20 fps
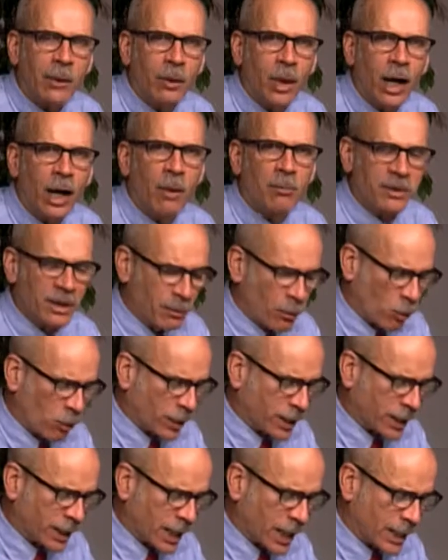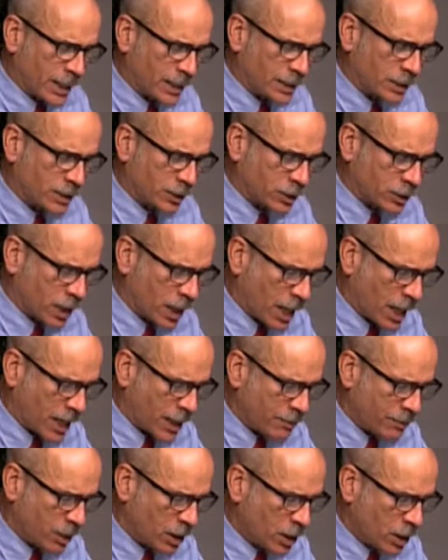will help them organize their
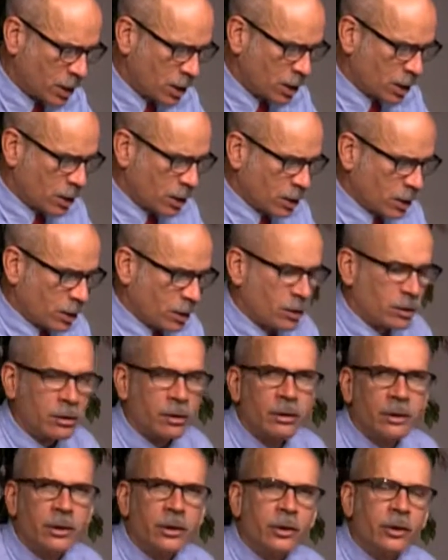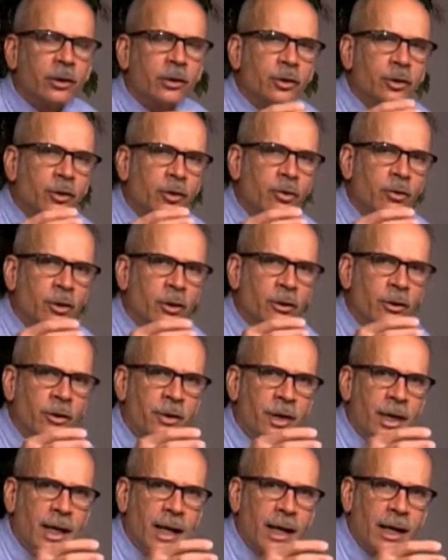time to
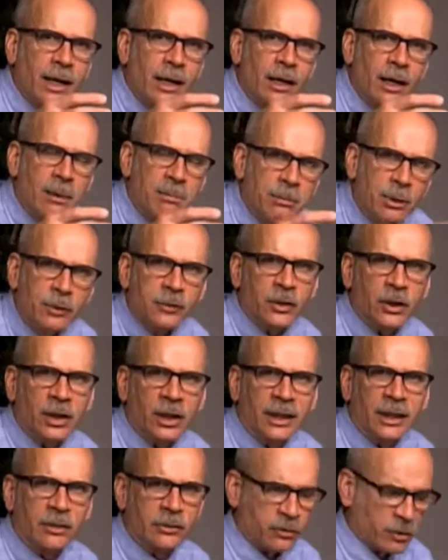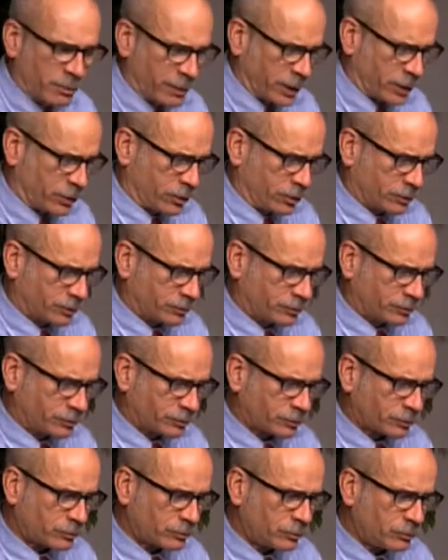learn a musical instrument,
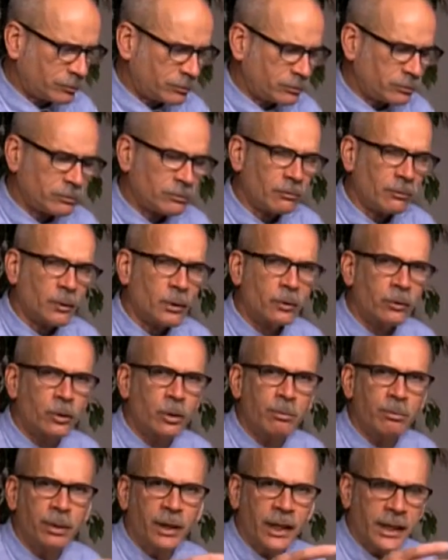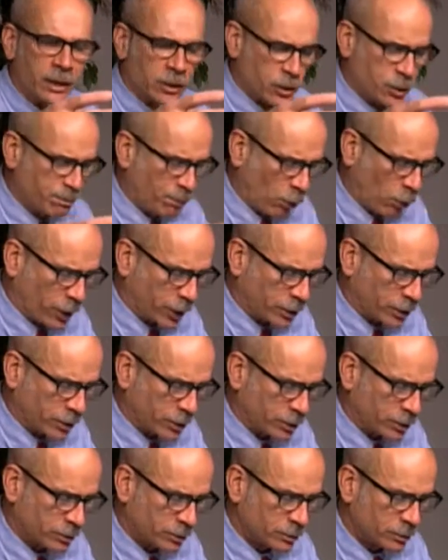to play a sport,
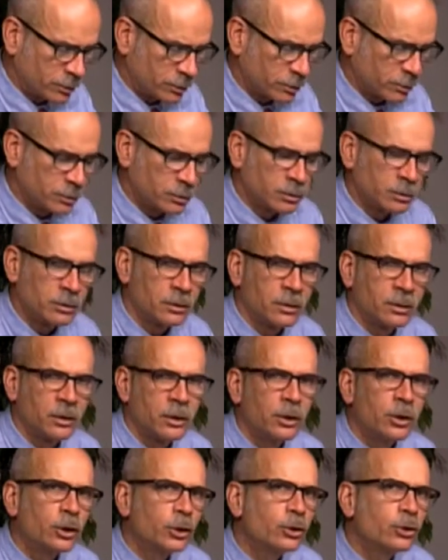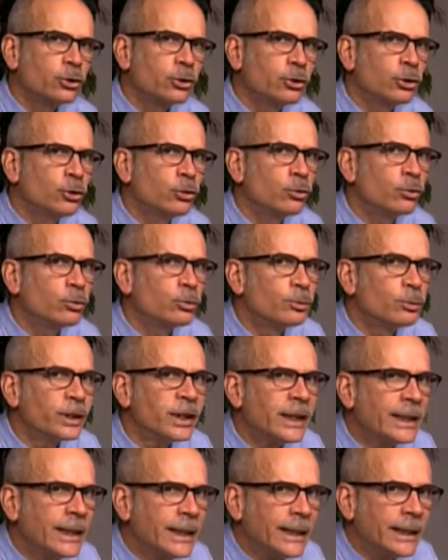to
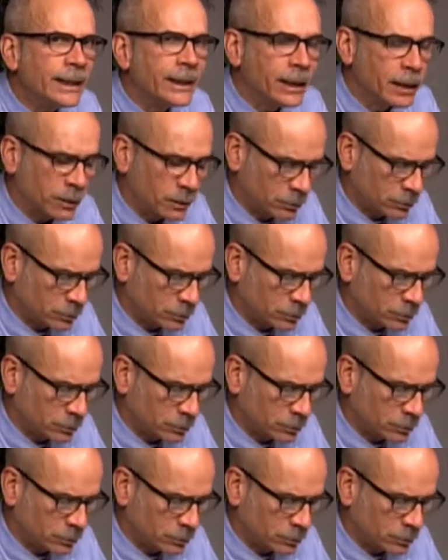read,